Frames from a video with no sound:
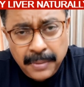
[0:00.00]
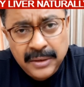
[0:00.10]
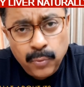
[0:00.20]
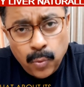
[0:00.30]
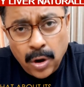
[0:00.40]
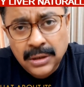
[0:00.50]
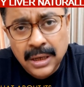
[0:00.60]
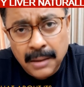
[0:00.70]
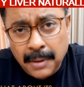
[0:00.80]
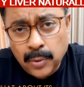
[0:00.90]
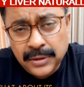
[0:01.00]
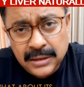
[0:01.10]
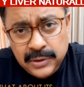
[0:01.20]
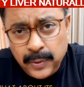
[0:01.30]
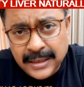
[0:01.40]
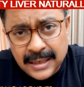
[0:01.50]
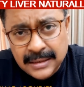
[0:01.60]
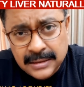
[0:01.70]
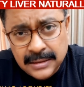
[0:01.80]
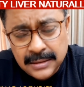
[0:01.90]
But what about its
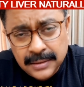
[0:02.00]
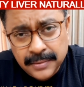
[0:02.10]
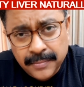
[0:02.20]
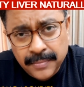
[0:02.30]
sweetness?